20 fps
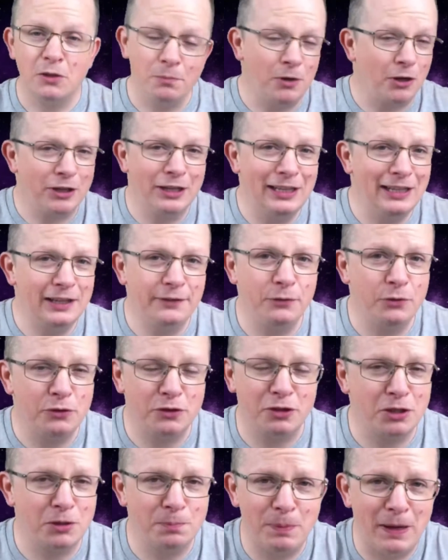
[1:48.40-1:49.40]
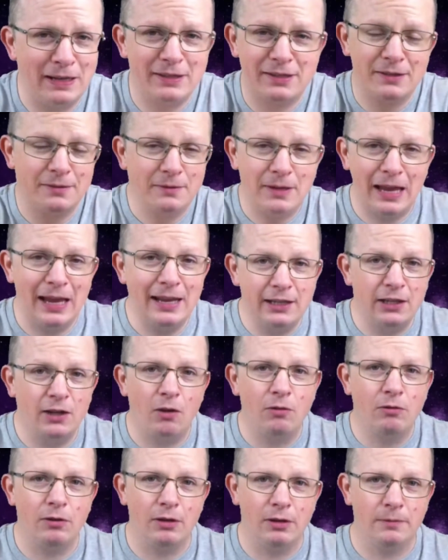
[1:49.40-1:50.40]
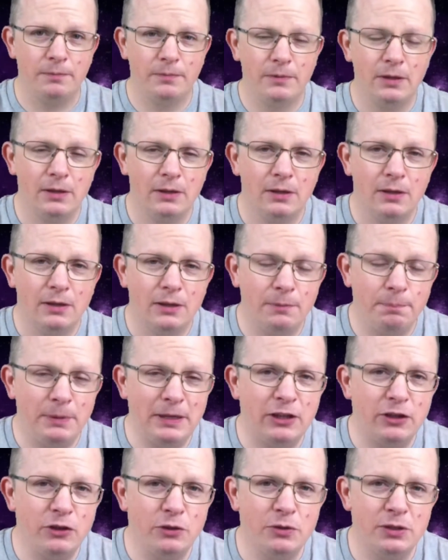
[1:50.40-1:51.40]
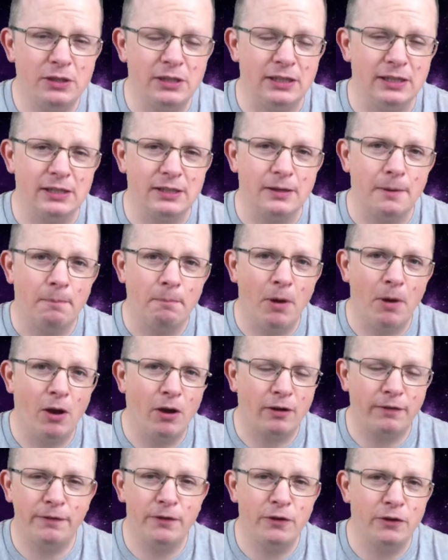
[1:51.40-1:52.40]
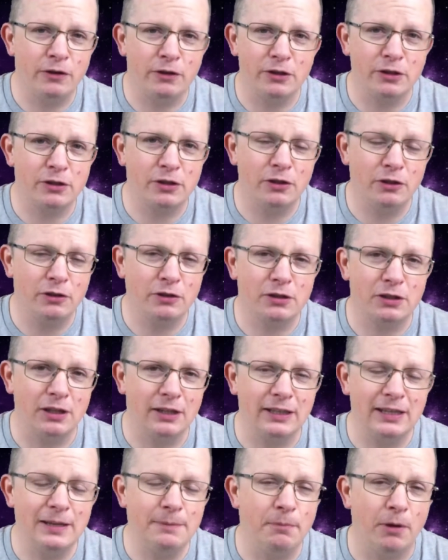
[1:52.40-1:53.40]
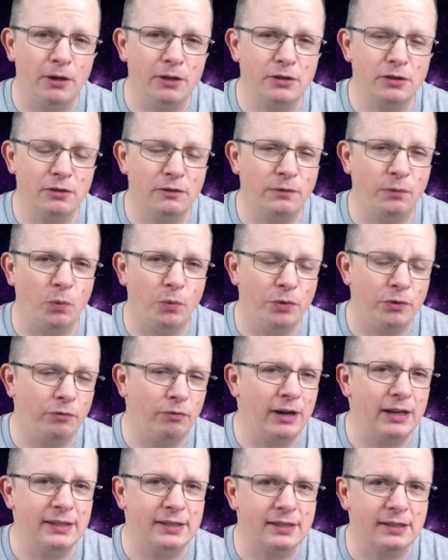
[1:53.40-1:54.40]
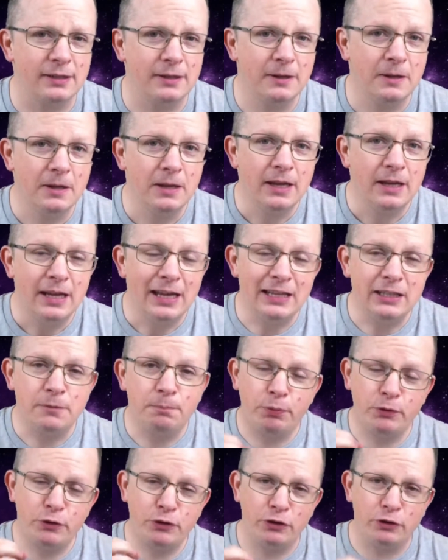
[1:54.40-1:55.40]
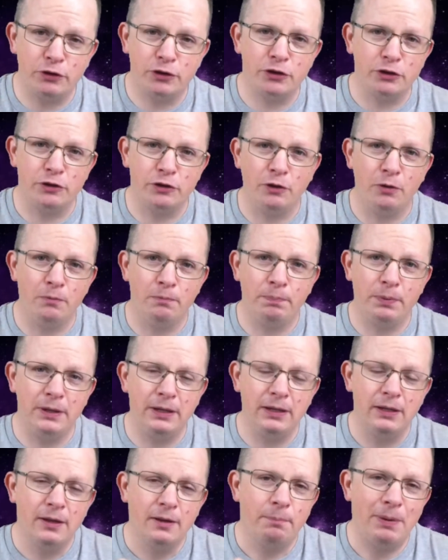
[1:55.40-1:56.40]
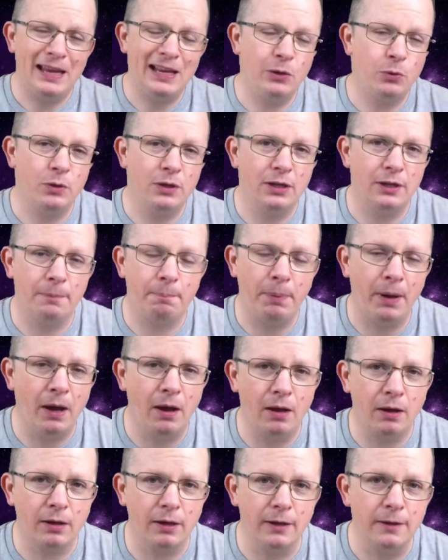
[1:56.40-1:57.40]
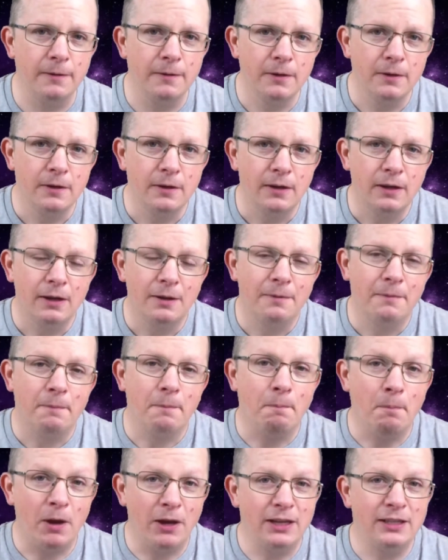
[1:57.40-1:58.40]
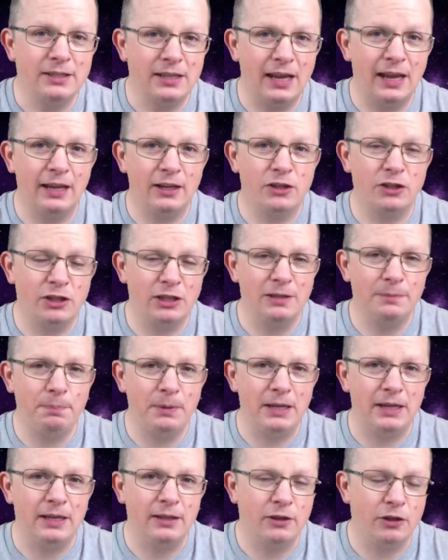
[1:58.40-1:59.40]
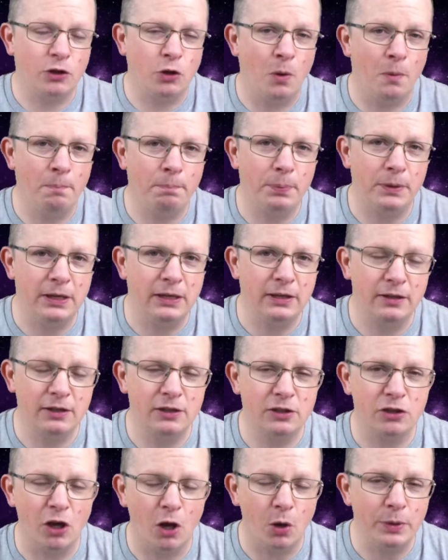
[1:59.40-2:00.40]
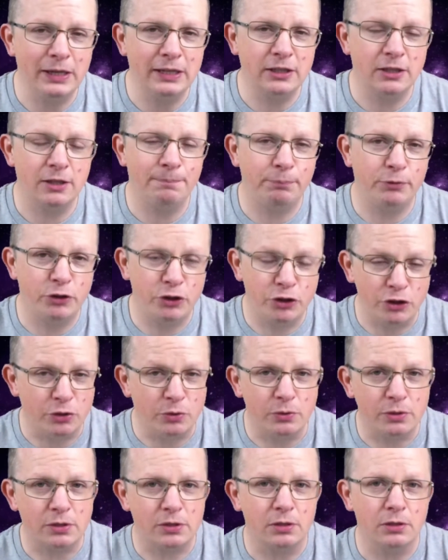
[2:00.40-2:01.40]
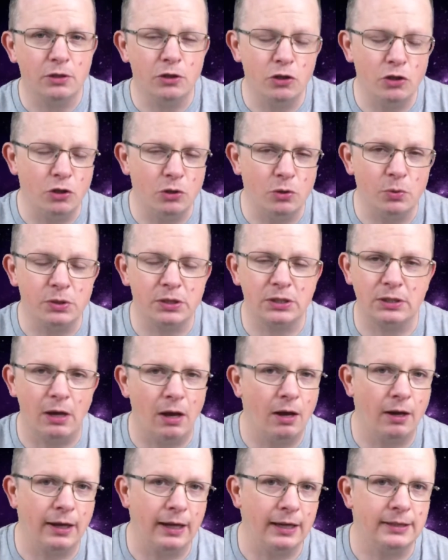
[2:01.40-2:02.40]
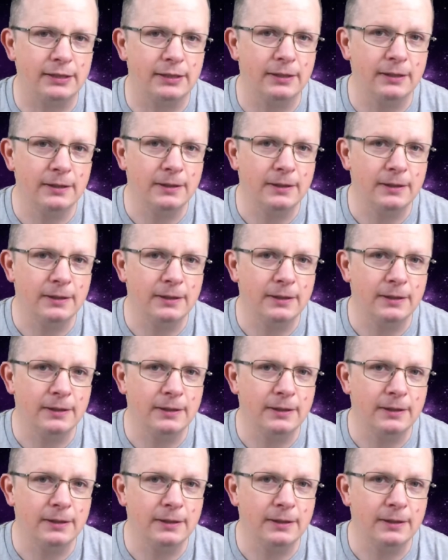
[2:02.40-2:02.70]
not going to leave you in suspense any longer. The big news is Mark Fergus looks like he might have won the race. His production company, Penguin and a Parker, might actually be the company that is going to produce new Stargate.